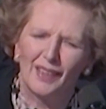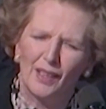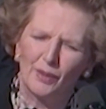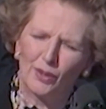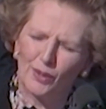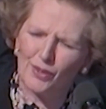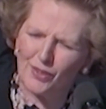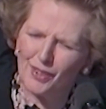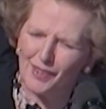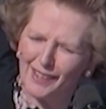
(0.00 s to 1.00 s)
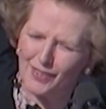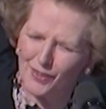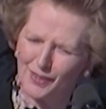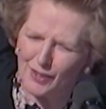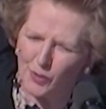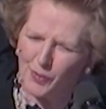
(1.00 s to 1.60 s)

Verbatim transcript: uh, women such as Margaret Thatcher,